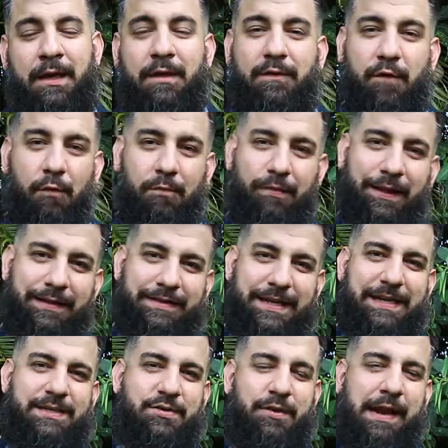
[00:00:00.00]
So let's
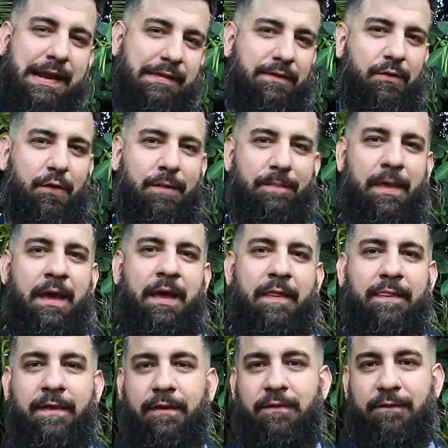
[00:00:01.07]
get straight into it.
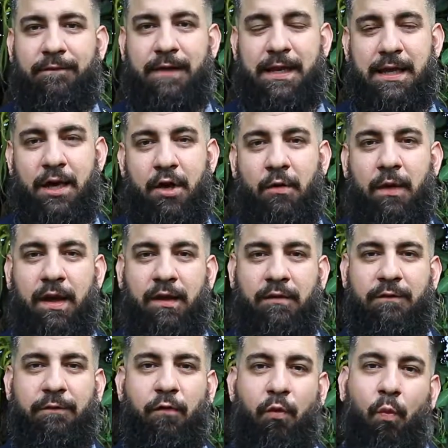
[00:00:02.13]
This video is
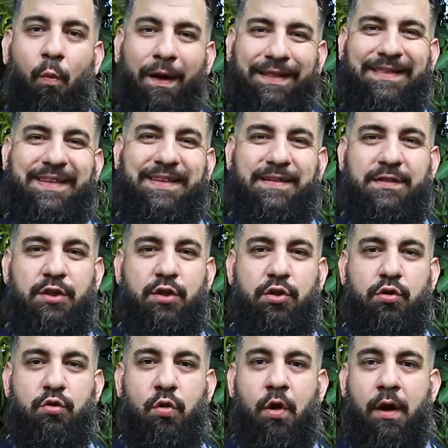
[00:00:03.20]
for what to
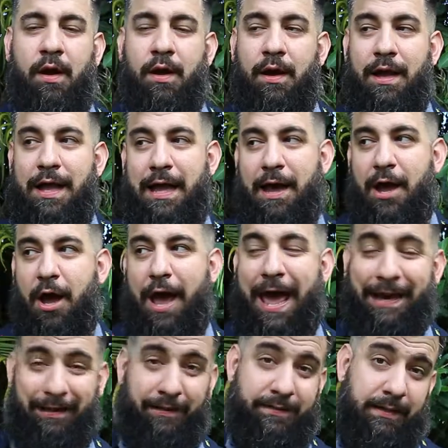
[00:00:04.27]
do
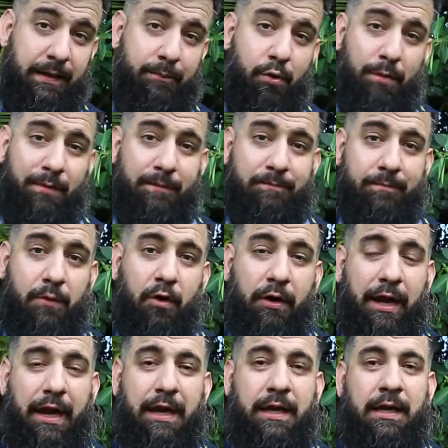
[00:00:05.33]
at a listing appointment,
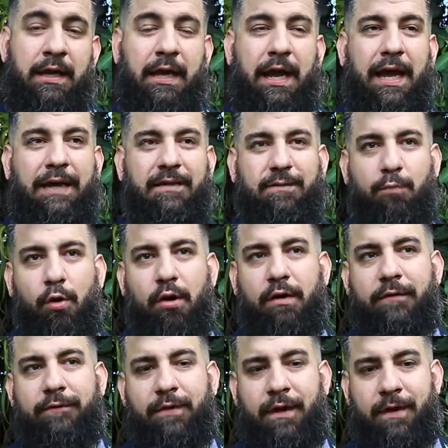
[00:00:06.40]
okay? And it's more
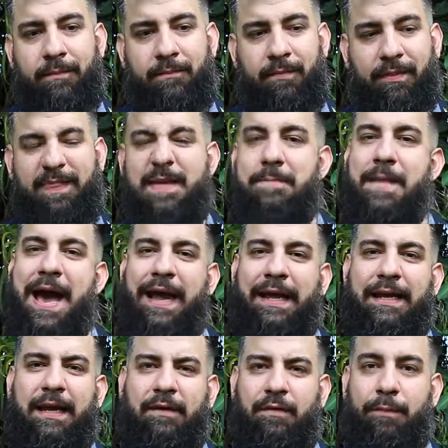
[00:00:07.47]
of
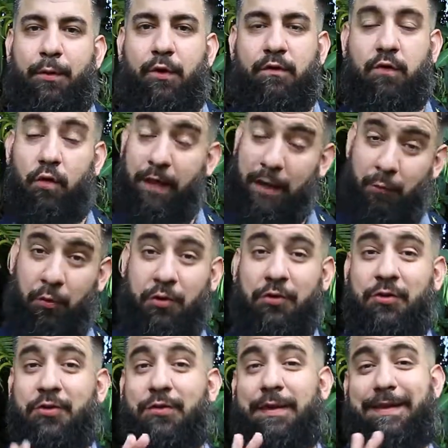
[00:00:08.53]
thematic as opposed to like, well, you
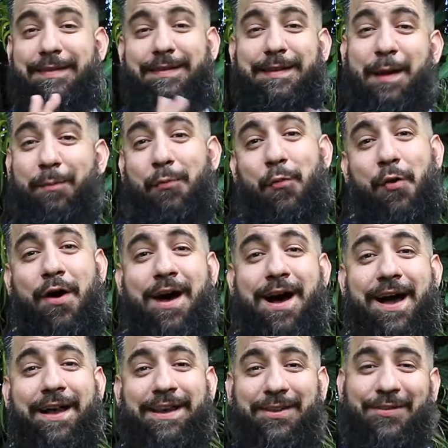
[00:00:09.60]
do this step
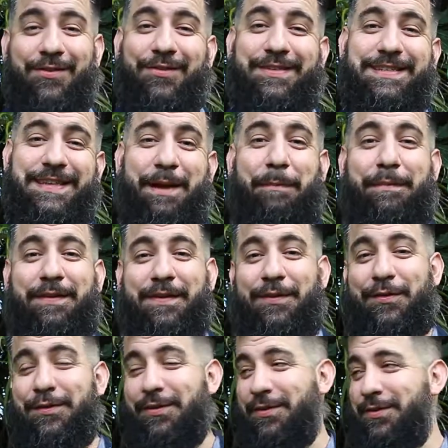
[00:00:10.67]
1, you do step 2,
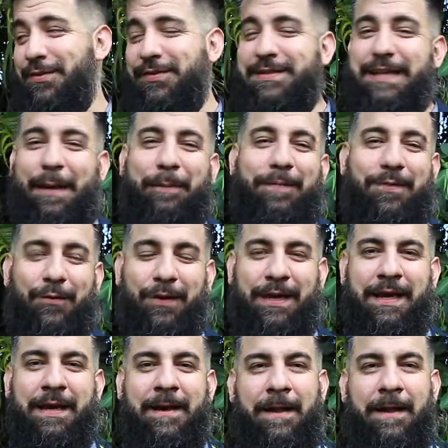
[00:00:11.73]
you do step 3.